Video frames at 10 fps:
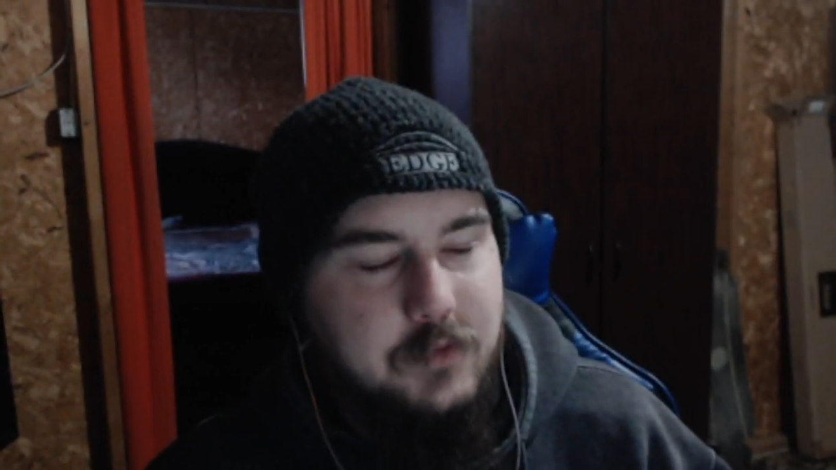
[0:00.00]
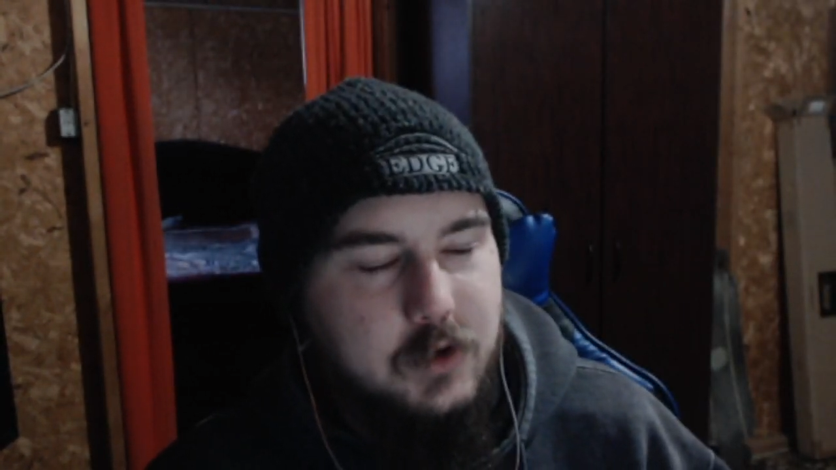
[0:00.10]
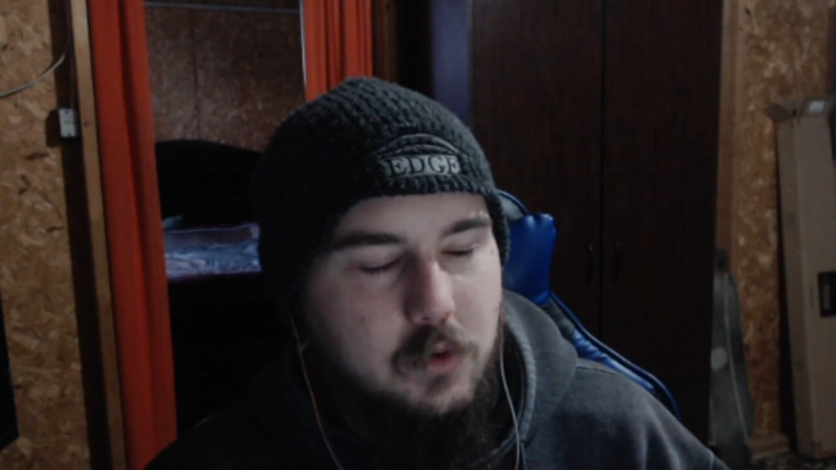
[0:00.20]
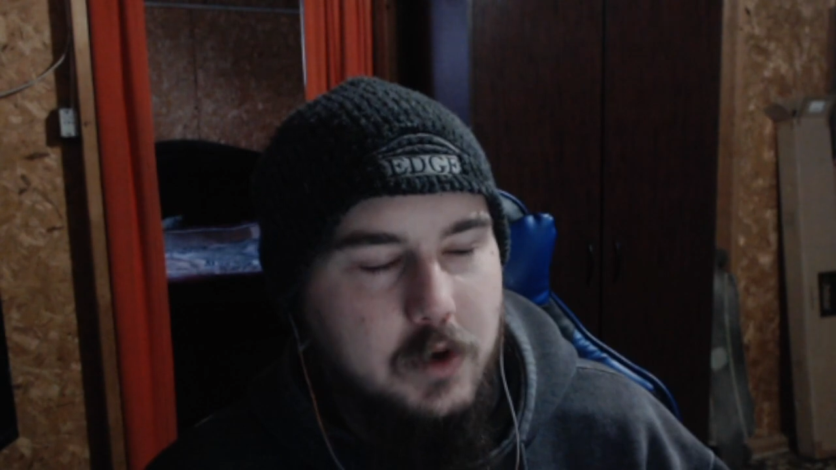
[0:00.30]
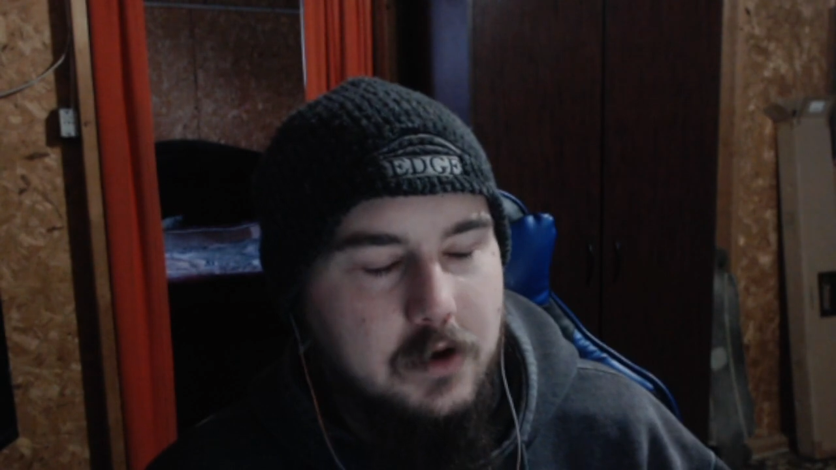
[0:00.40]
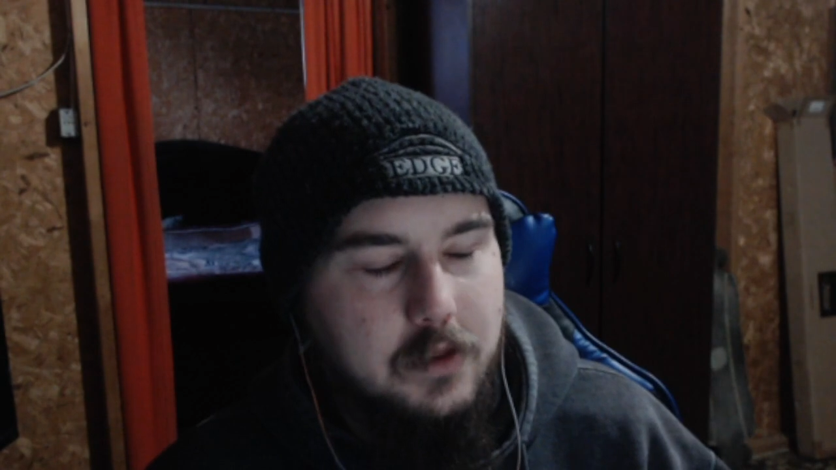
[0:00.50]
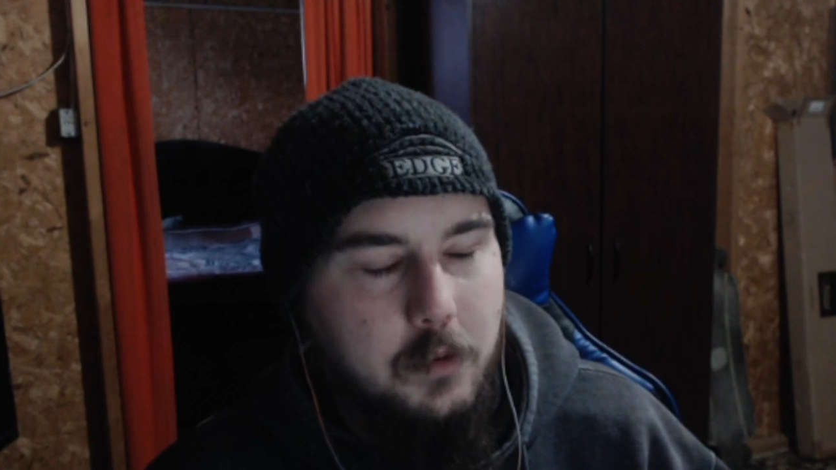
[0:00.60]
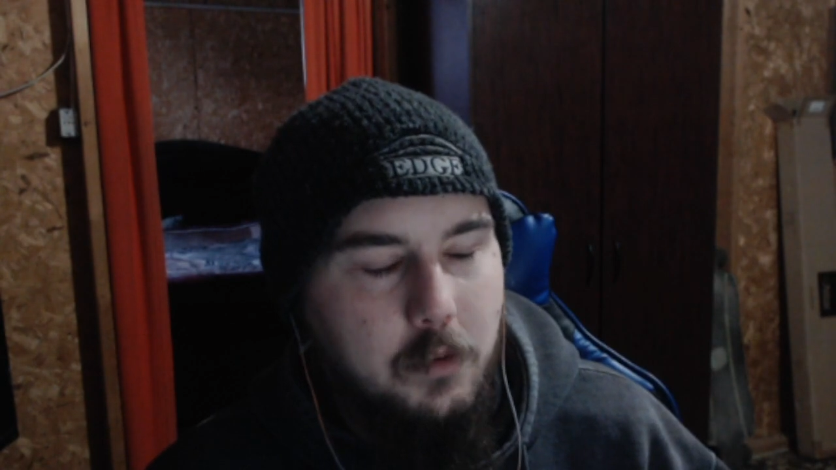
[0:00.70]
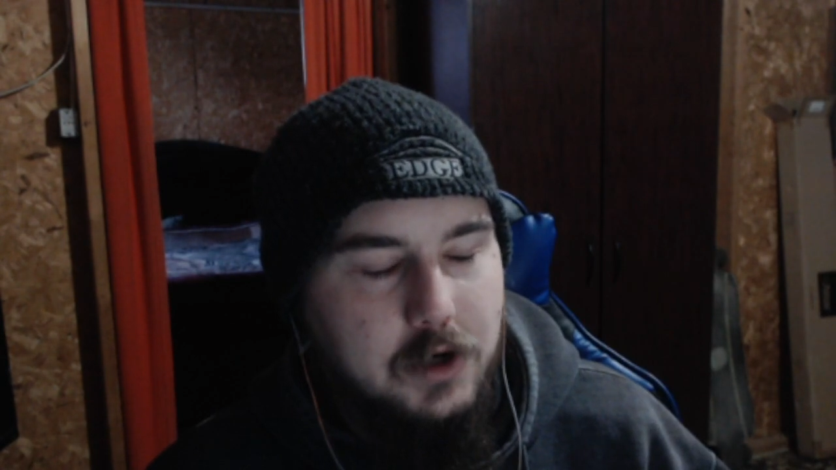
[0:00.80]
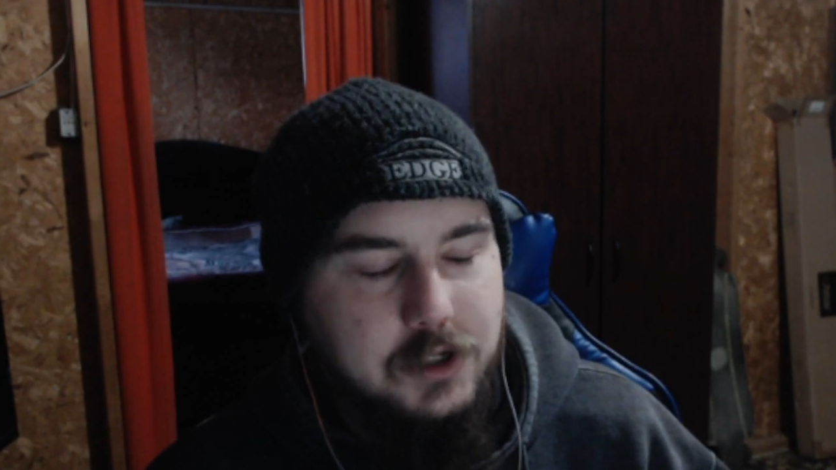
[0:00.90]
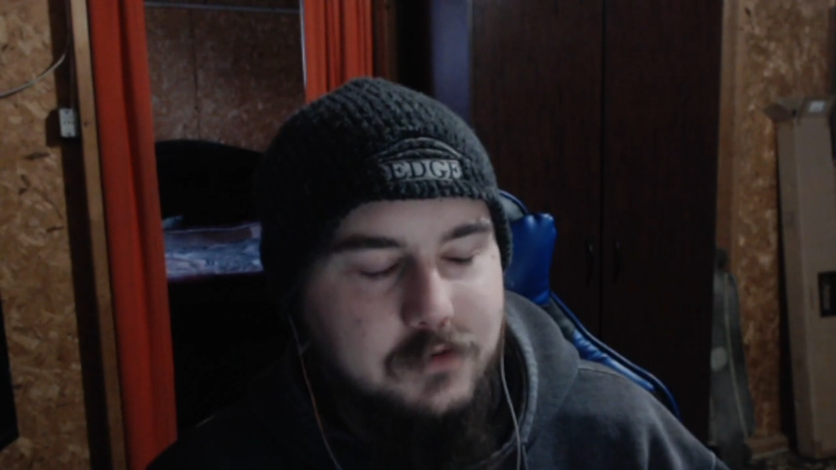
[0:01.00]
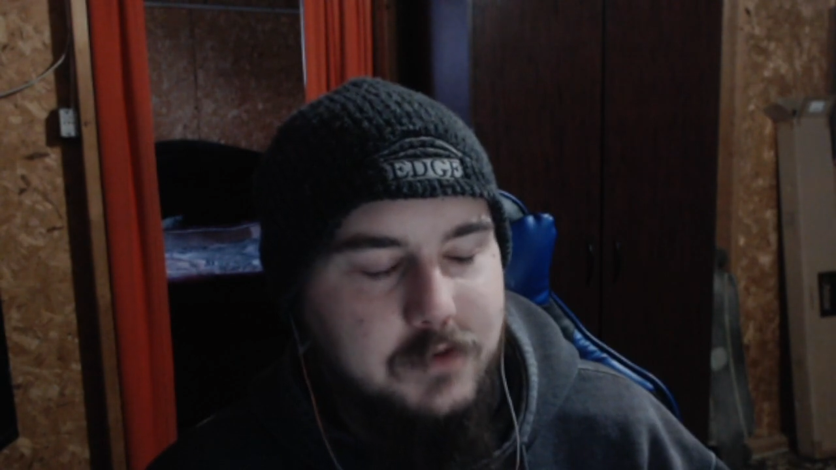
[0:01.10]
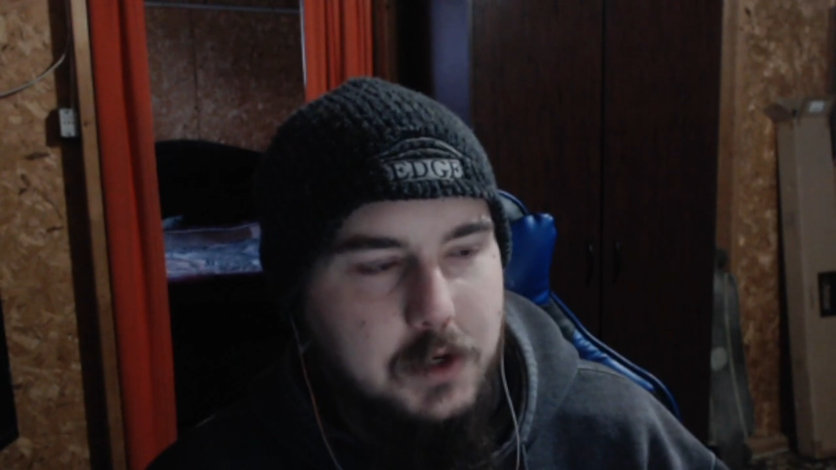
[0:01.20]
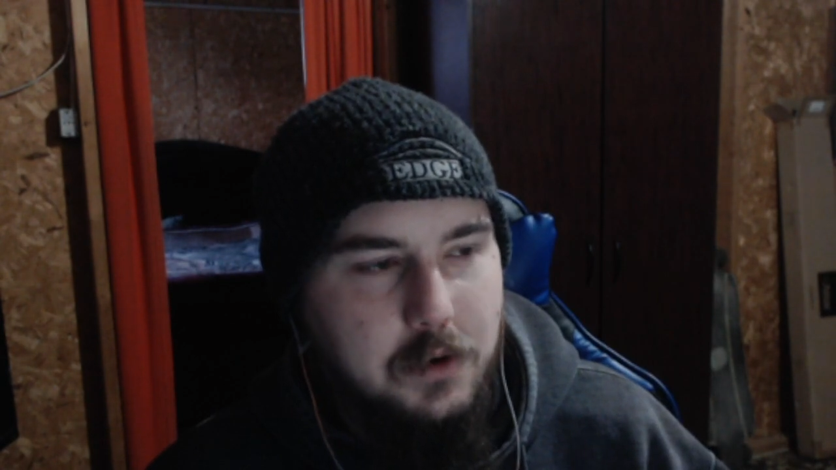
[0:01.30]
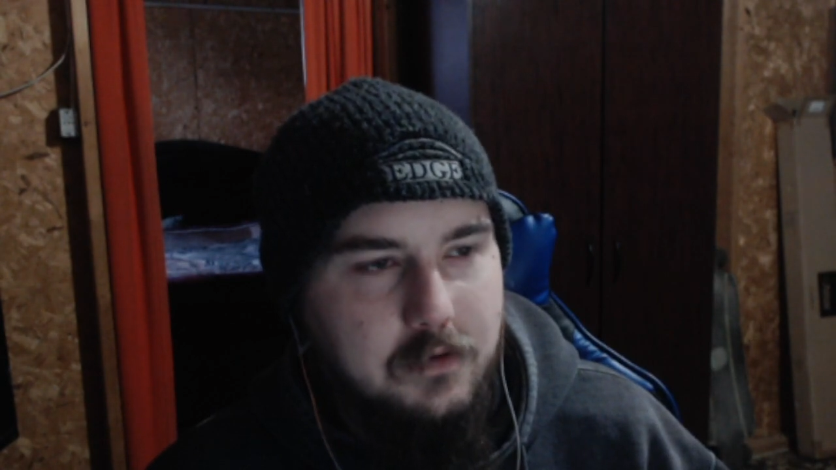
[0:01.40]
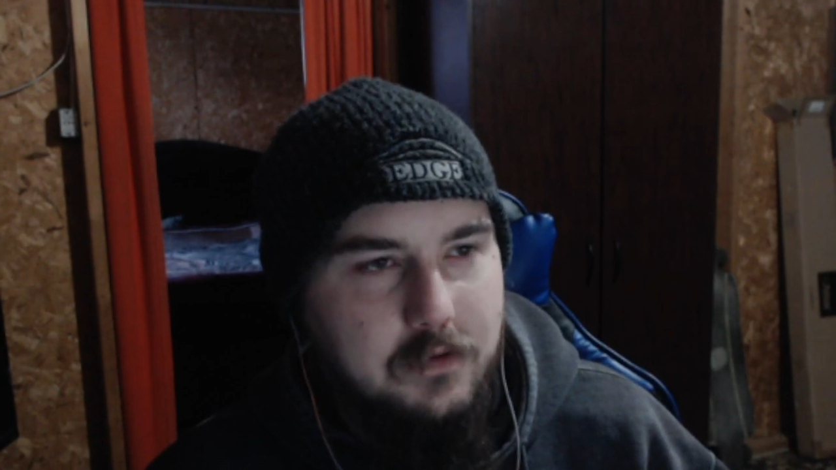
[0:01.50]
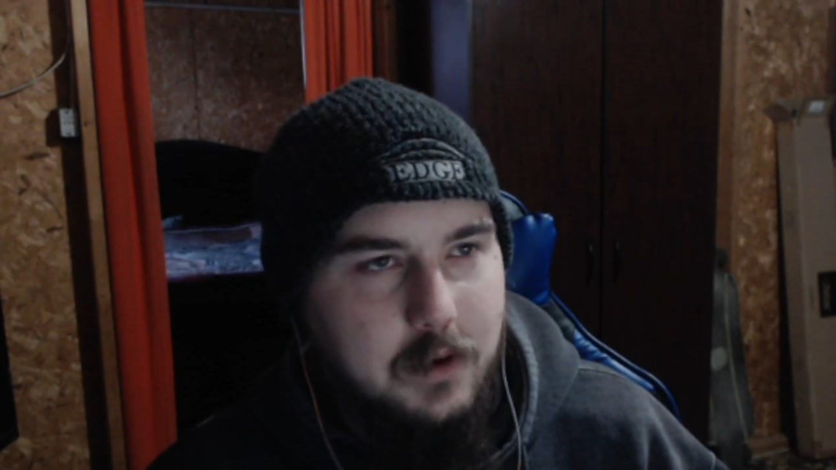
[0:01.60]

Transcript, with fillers: creator that we watched a video of.